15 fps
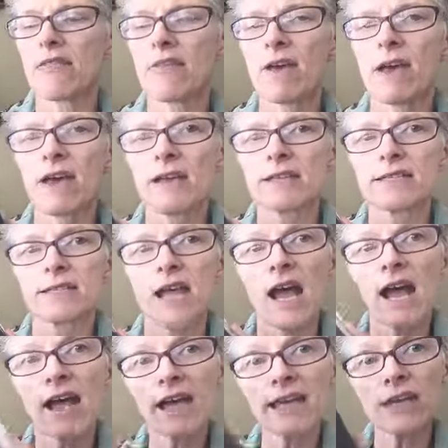that
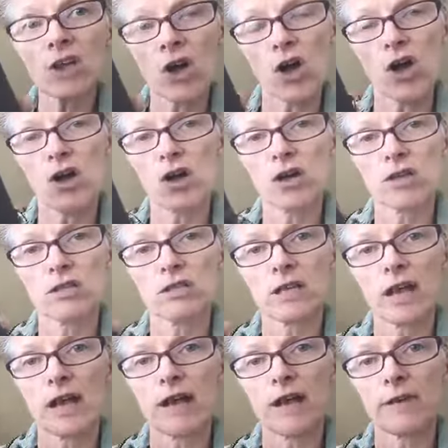I call
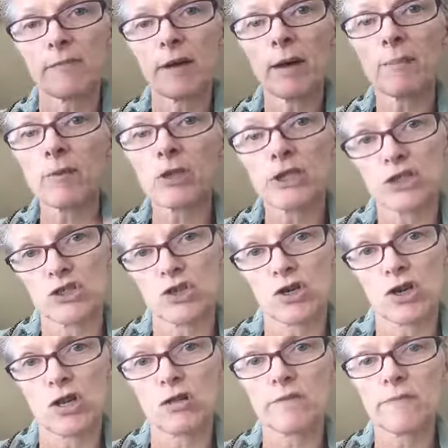a bullet
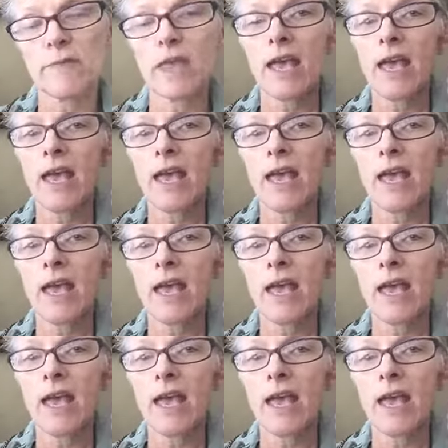journal.